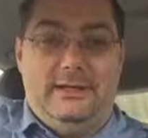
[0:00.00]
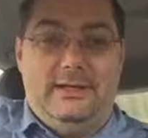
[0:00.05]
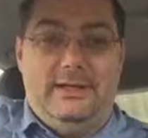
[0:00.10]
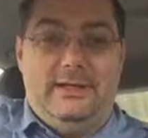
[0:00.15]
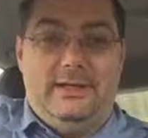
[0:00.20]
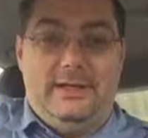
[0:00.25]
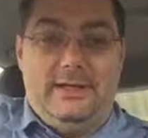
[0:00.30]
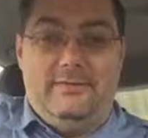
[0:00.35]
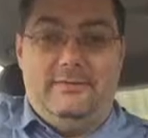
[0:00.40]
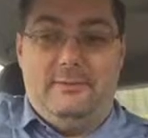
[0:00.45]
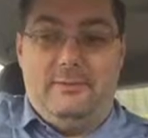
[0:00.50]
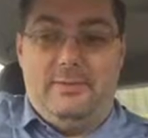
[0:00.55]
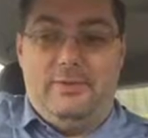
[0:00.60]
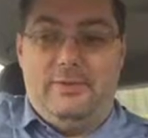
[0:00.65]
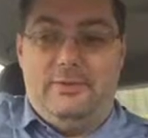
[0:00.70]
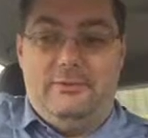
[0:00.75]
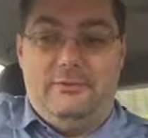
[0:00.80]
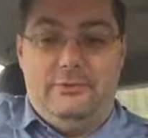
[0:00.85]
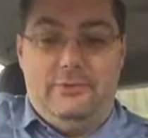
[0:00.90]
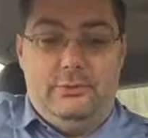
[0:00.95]
of
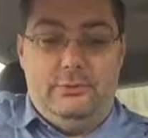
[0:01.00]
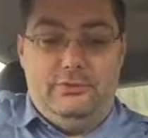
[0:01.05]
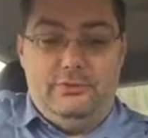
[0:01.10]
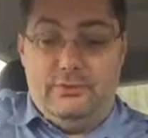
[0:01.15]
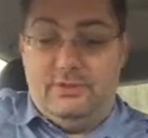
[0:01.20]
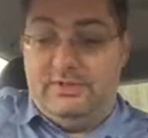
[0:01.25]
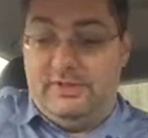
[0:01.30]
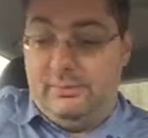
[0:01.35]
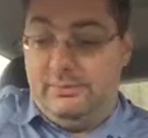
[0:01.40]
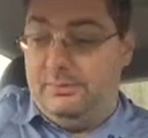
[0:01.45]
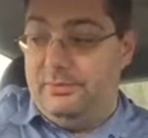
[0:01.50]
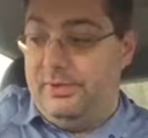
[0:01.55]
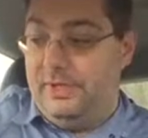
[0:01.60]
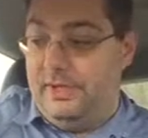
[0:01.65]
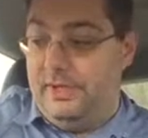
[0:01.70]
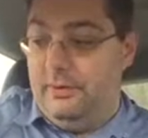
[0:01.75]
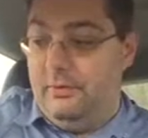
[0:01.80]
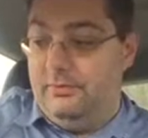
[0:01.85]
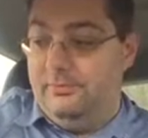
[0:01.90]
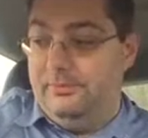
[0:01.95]
amount of fuel. So it's a
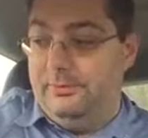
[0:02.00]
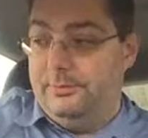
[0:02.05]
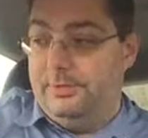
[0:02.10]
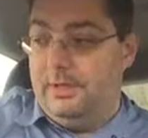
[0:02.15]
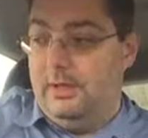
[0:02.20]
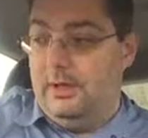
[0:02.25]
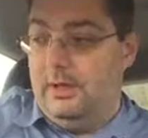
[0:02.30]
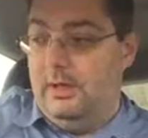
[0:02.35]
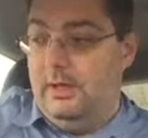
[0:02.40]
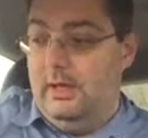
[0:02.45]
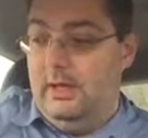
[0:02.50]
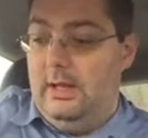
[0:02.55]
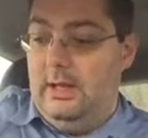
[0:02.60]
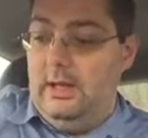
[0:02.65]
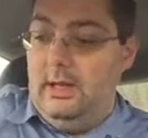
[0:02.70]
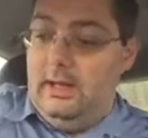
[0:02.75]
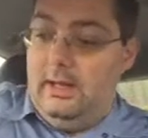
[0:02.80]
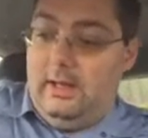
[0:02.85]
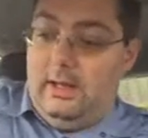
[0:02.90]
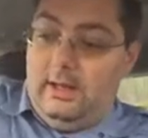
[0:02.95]
pretty awesome car.
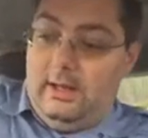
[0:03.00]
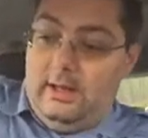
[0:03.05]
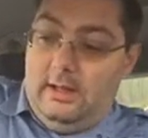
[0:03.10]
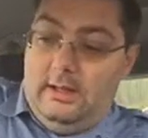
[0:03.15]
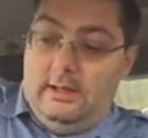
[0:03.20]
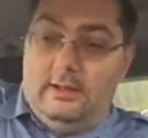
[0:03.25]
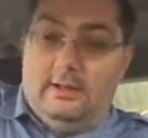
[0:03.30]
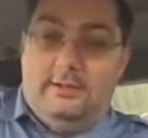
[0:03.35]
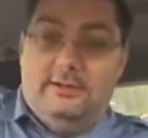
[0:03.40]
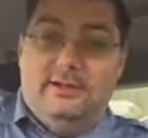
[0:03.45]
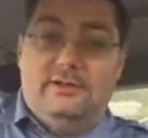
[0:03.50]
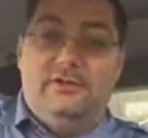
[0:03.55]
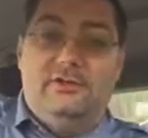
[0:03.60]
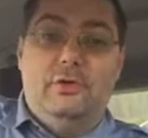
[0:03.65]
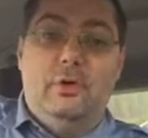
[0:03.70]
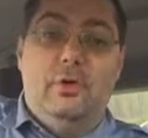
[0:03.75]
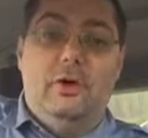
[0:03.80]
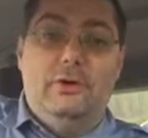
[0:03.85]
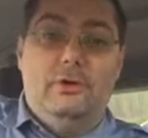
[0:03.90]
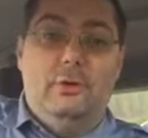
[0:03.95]
There's
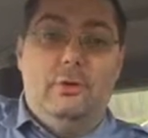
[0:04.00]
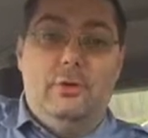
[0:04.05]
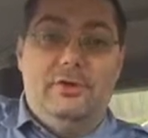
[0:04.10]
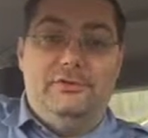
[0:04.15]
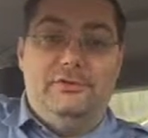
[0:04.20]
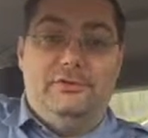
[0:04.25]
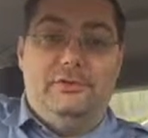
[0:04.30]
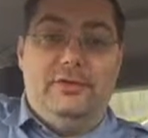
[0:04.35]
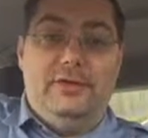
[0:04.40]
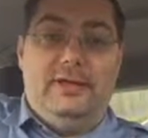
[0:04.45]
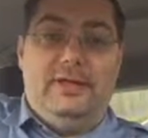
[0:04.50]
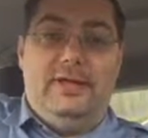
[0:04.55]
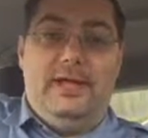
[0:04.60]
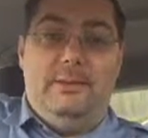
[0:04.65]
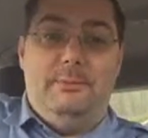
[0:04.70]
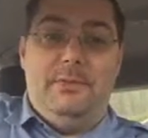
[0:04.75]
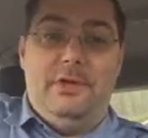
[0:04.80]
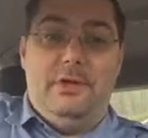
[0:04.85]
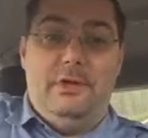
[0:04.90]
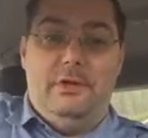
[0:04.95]
not a lot it's going to
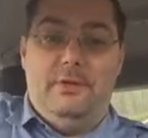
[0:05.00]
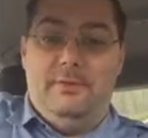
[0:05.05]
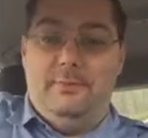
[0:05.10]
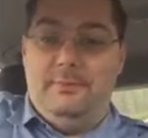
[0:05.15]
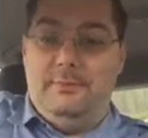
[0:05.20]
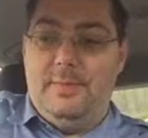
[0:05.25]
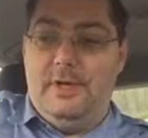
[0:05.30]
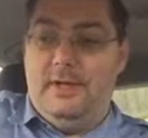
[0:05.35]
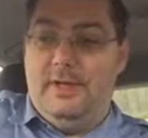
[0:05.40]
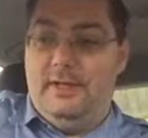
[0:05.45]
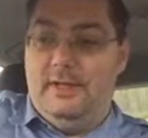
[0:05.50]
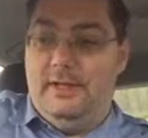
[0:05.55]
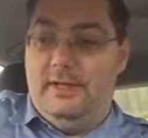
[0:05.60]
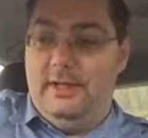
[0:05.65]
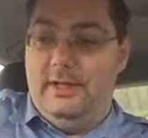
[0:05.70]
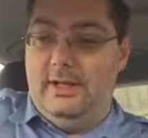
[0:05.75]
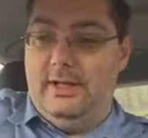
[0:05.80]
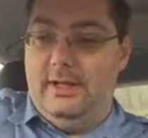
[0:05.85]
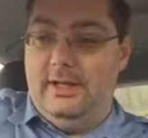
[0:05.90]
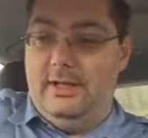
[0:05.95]
get me out of
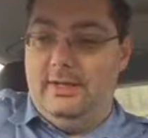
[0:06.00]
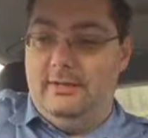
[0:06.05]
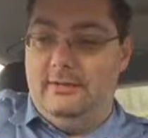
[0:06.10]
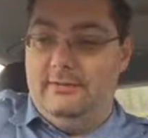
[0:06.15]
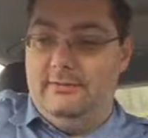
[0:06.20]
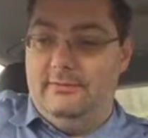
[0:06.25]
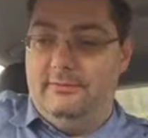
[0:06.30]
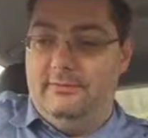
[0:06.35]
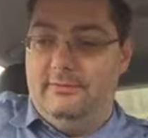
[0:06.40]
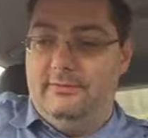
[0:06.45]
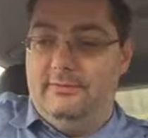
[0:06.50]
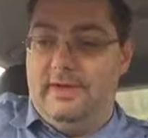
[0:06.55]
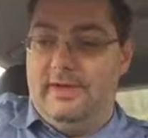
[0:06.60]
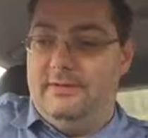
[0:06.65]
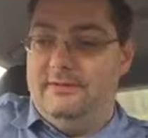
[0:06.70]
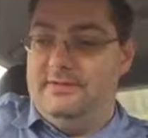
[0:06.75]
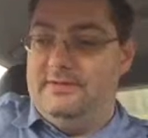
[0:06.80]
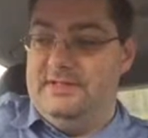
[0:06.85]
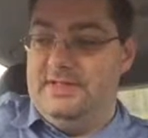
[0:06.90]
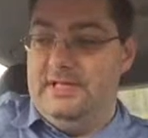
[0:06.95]
my
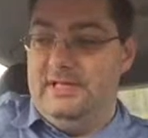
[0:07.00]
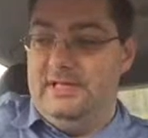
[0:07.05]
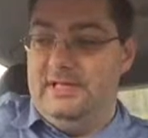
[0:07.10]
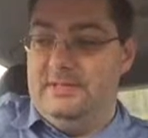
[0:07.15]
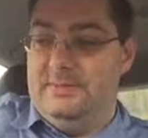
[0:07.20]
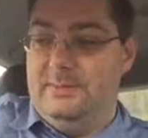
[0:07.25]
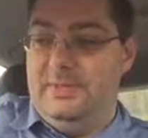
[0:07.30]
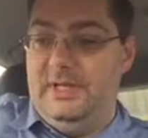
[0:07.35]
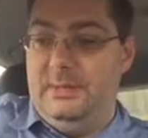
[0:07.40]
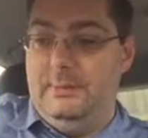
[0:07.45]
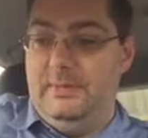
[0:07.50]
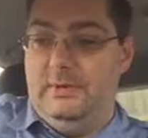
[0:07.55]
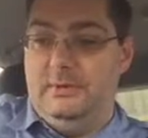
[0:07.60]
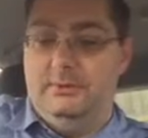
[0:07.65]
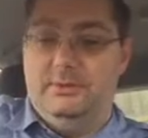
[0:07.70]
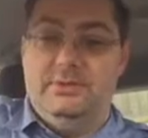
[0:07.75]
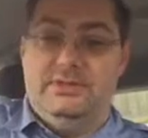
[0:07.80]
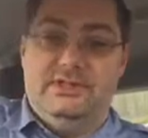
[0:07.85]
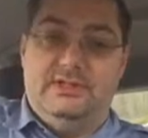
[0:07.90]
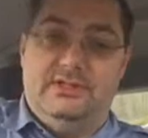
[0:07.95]
5 Series Beamer,
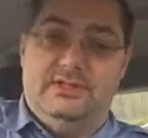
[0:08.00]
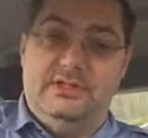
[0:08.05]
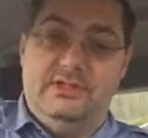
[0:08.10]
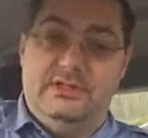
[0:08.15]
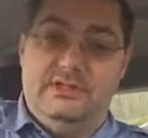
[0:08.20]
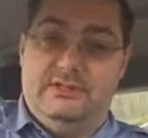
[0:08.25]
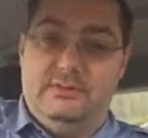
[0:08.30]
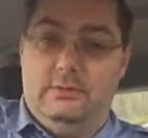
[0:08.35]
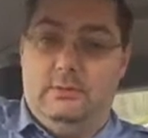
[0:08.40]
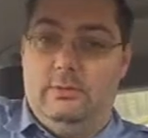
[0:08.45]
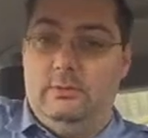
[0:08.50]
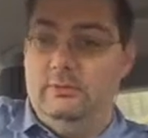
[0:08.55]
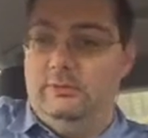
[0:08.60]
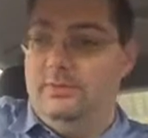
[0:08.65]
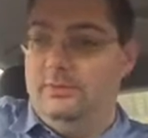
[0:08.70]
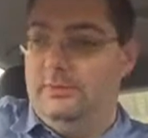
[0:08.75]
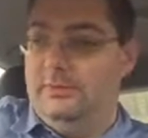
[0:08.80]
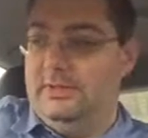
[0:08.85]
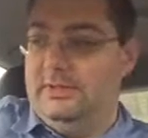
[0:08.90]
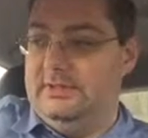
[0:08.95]
which is a diesel
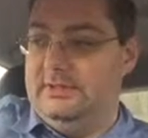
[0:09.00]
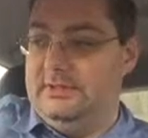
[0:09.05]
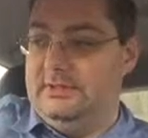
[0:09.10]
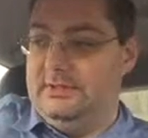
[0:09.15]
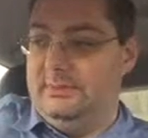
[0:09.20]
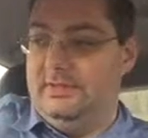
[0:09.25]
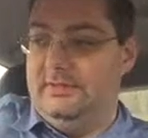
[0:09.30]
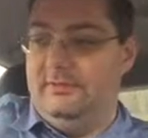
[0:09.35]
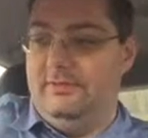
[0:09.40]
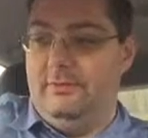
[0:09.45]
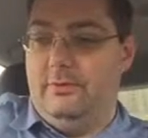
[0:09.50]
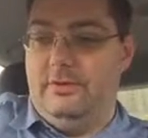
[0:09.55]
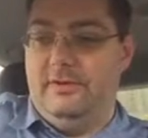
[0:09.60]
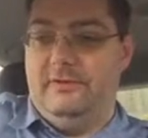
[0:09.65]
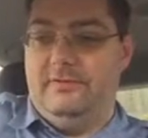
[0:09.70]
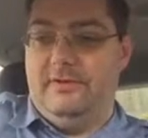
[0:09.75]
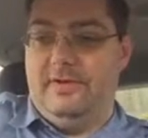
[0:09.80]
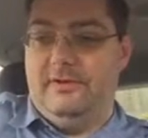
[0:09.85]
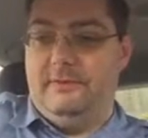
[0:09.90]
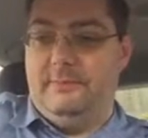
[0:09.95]
also, and it does about
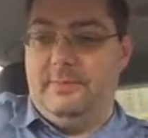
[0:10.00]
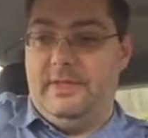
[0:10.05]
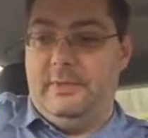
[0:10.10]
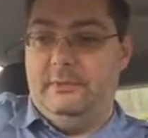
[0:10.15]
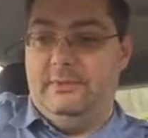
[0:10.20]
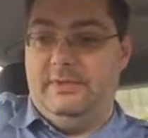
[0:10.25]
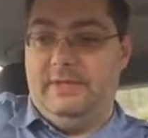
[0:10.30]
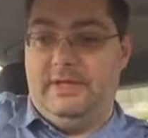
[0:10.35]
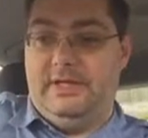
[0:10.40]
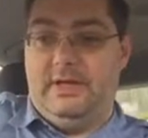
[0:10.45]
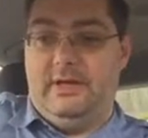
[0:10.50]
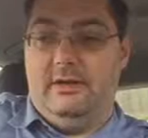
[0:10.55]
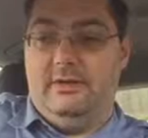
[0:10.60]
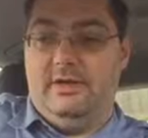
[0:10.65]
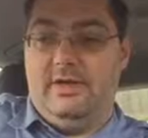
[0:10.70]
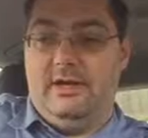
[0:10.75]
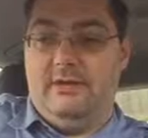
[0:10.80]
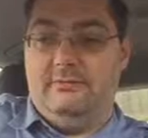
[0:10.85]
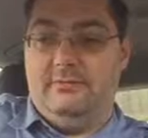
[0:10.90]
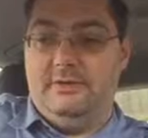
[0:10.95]
45 mile to the
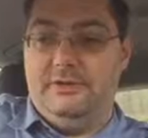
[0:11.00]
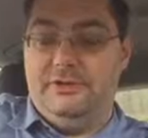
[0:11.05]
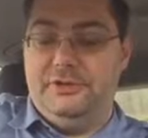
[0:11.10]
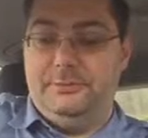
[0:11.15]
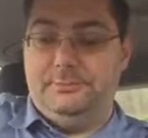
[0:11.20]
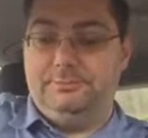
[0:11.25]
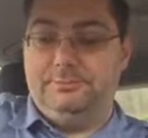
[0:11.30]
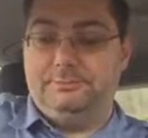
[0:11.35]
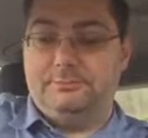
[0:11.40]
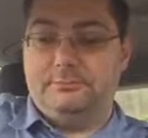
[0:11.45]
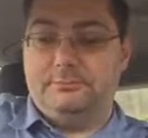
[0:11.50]
gallon average.